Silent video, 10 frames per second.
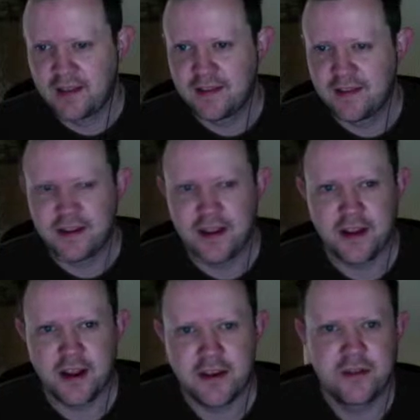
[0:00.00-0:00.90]
Yeah, uh,
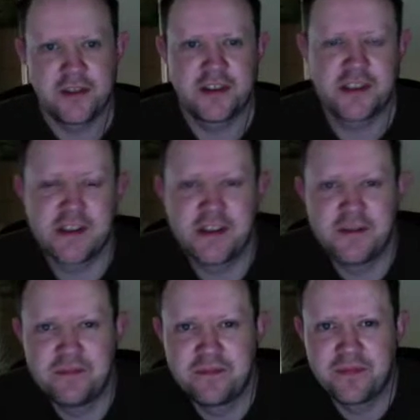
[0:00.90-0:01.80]
I, I, know there's
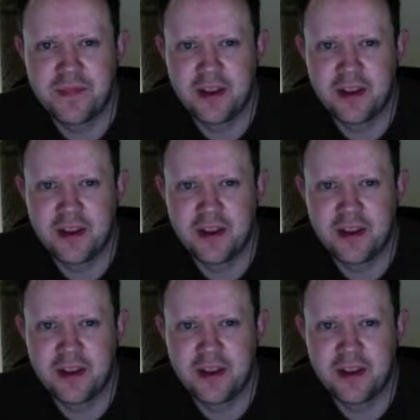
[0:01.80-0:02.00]
um,